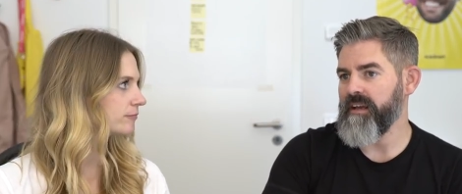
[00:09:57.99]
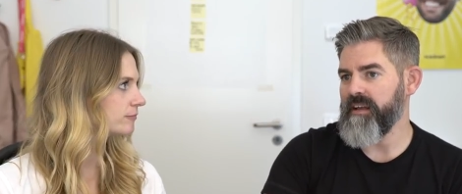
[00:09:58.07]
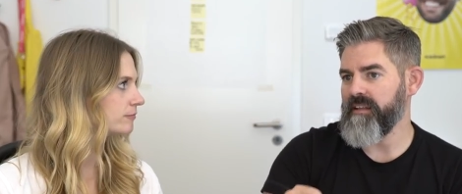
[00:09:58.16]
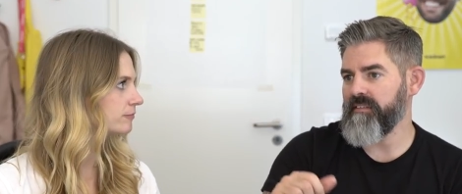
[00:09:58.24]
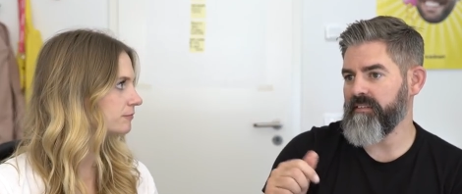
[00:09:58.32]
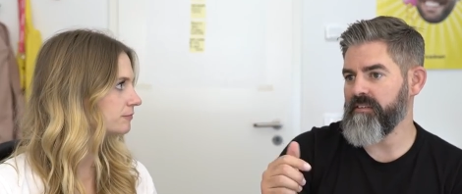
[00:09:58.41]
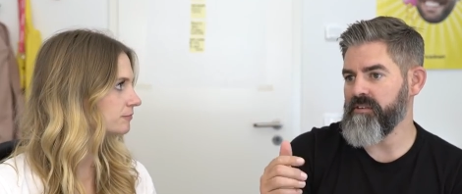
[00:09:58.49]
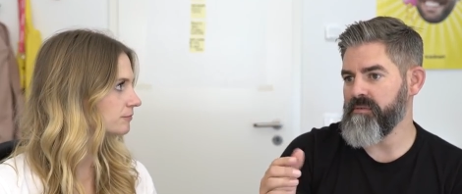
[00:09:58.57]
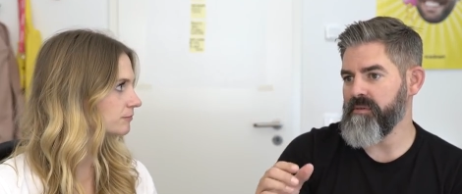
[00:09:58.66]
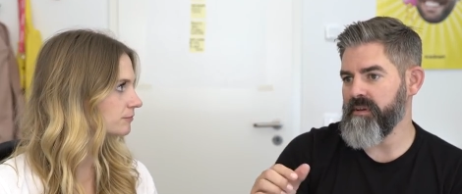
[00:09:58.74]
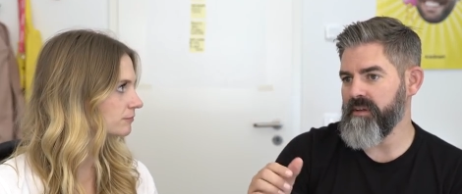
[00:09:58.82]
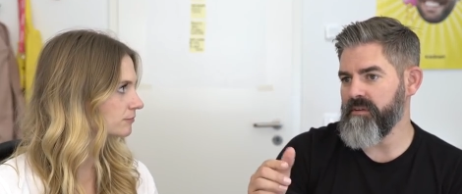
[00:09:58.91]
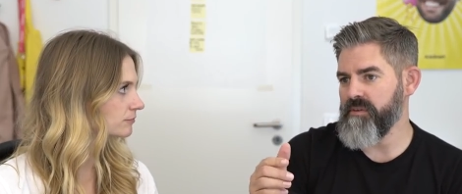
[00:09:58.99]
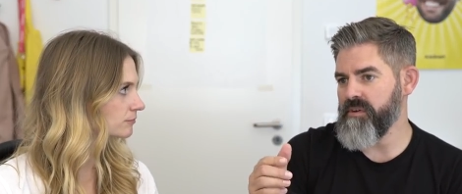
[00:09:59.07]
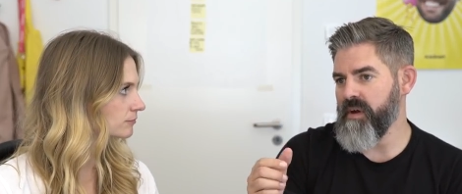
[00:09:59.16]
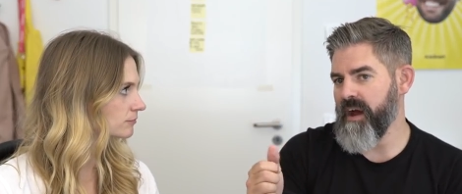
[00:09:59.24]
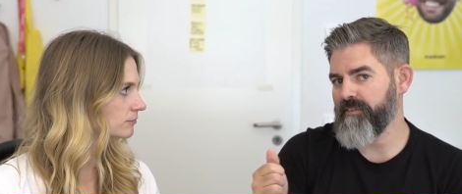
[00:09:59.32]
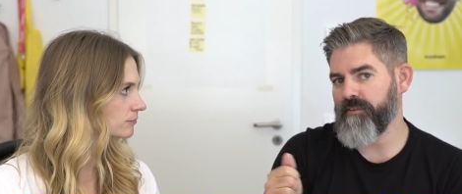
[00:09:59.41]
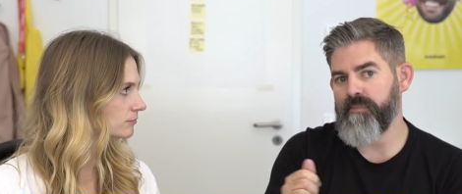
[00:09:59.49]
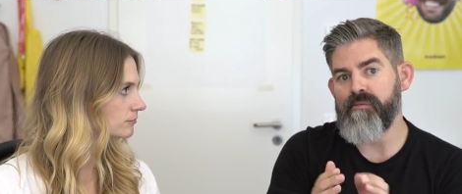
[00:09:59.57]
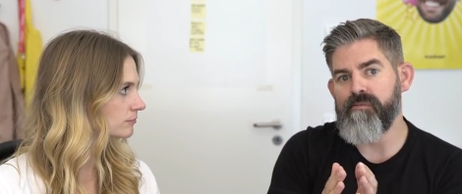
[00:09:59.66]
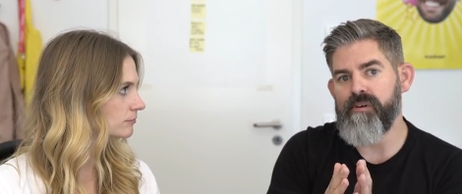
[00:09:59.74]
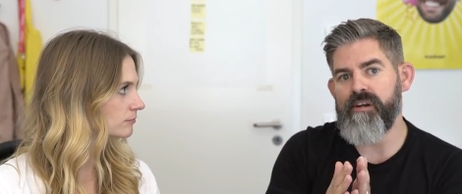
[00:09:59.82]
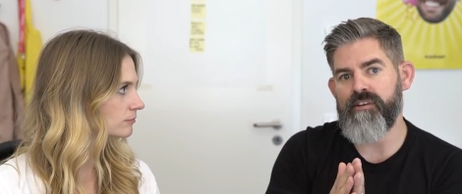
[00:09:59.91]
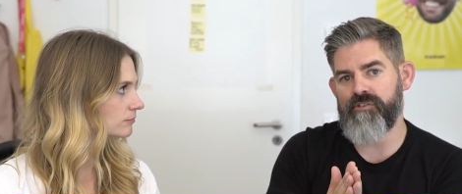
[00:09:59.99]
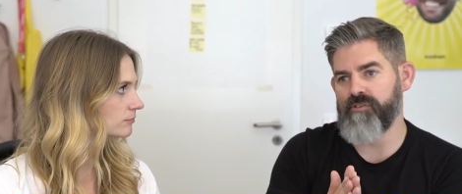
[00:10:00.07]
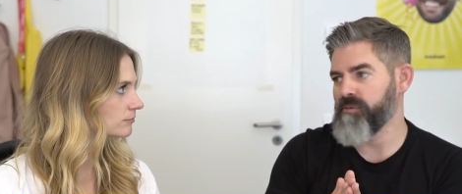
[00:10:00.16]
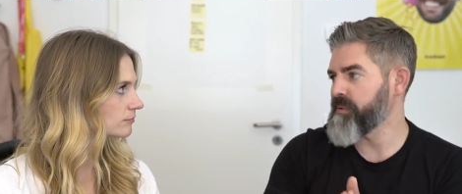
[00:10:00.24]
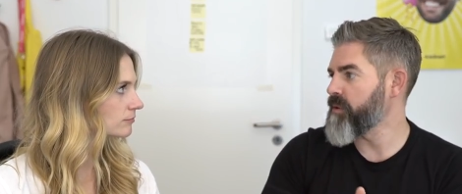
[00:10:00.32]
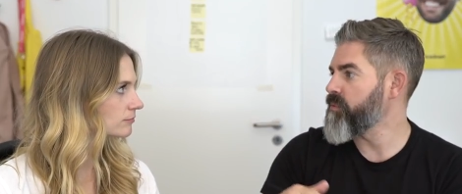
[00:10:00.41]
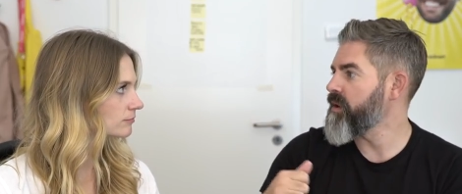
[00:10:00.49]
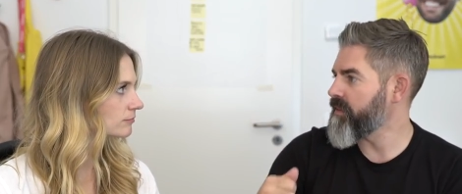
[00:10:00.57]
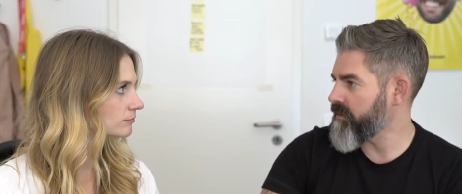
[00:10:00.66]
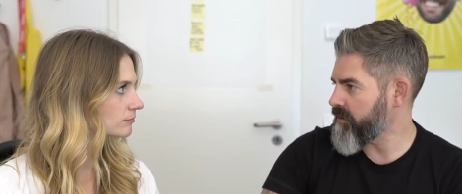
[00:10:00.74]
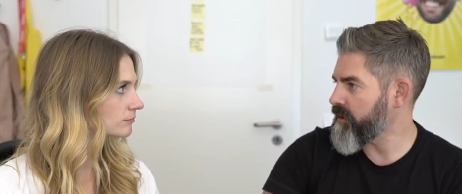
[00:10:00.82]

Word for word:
Speaker 1: it's you you have to be really sure about where those